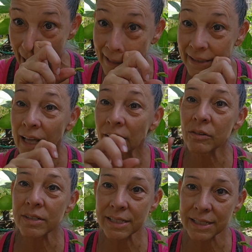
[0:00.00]
and that
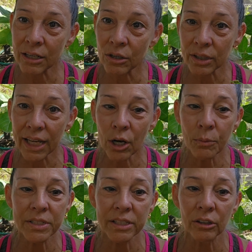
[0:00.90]
little silk
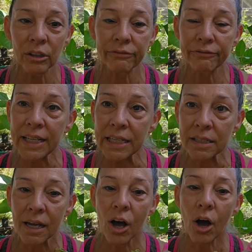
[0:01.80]
helps their little feet
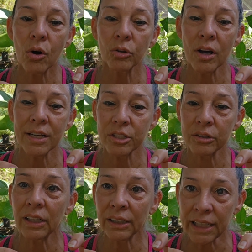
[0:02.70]
hold on
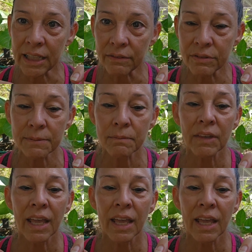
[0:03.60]
to the leaves.